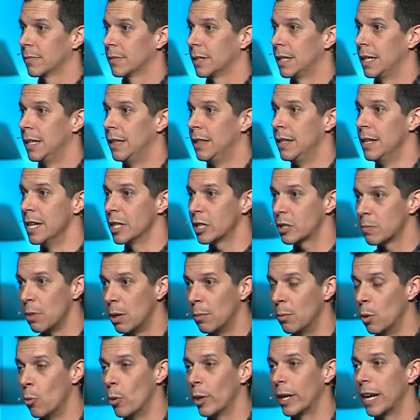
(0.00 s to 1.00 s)
In this
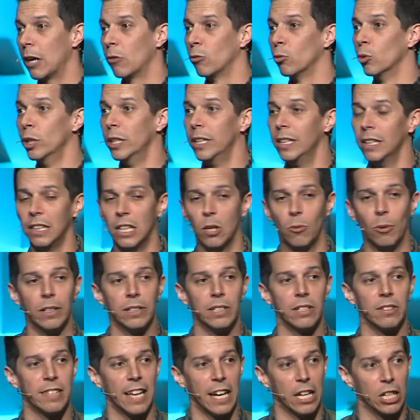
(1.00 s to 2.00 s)
moment, what I really want
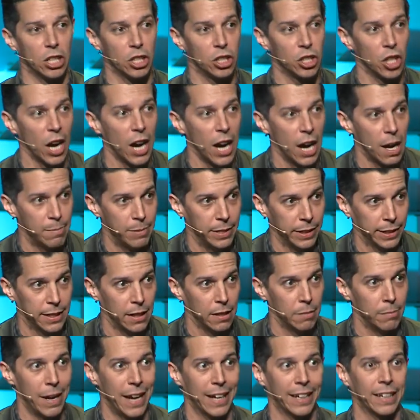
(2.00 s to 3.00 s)
is that job to
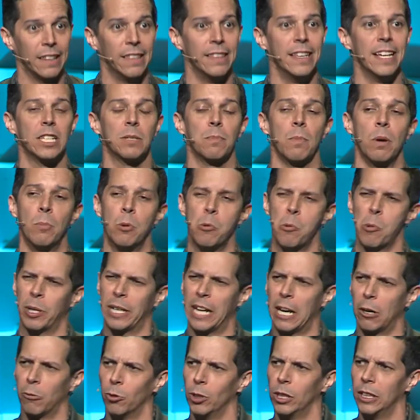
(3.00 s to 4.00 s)
come back. In this moment, what I
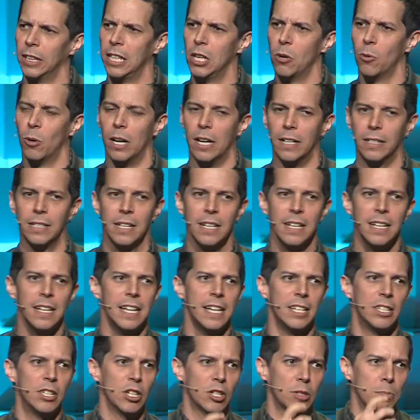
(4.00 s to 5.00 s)
really want
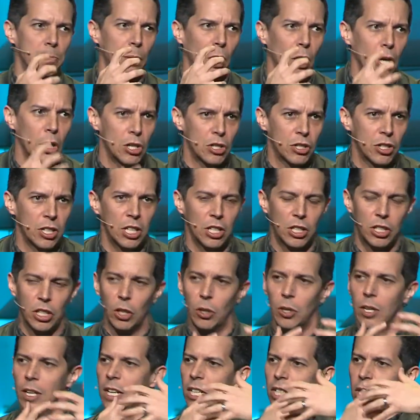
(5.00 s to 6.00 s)
is this person
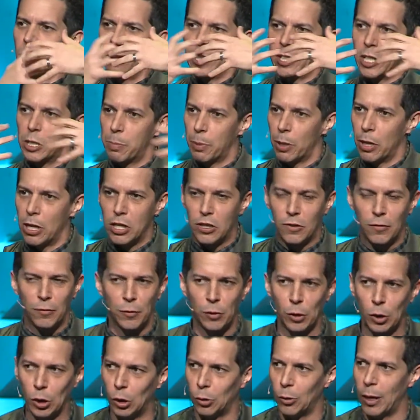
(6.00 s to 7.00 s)
to experience
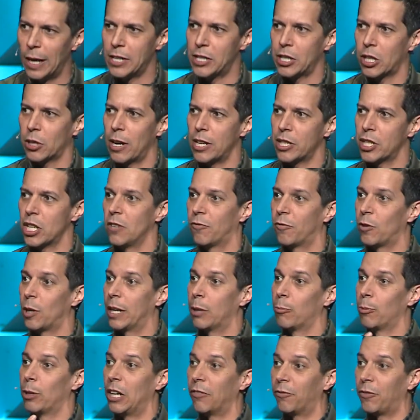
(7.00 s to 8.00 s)
full restoration.
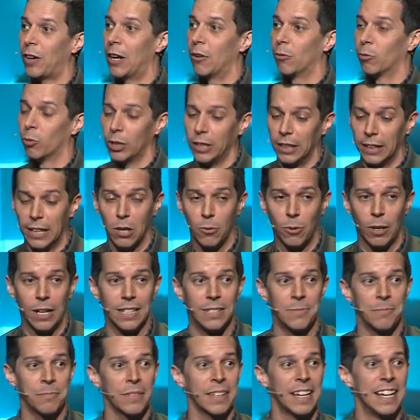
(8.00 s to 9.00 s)
What if I really want
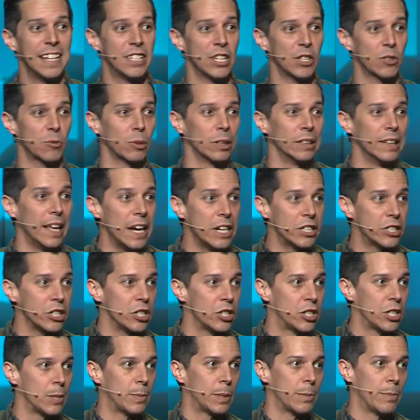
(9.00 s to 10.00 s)
is this
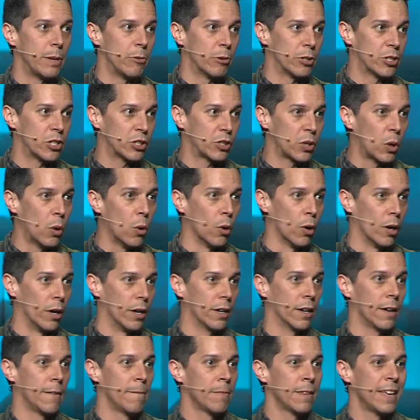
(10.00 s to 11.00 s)
relationship to be restored?
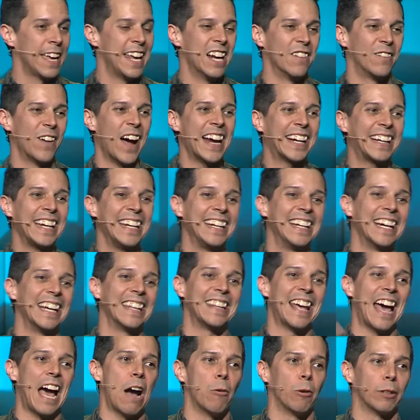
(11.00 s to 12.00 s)
And if I can get
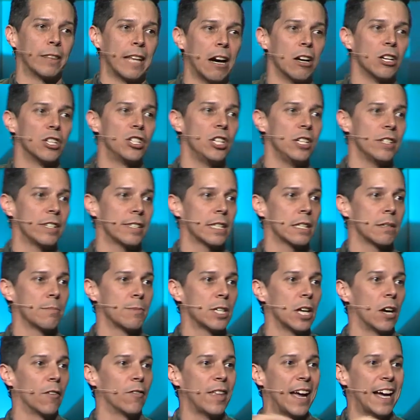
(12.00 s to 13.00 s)
that without Jesus
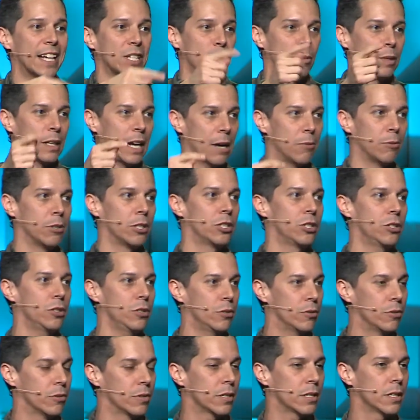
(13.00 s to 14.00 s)
himself, that's what I would
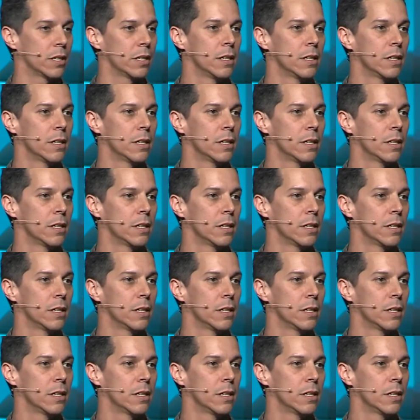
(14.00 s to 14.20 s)
choose.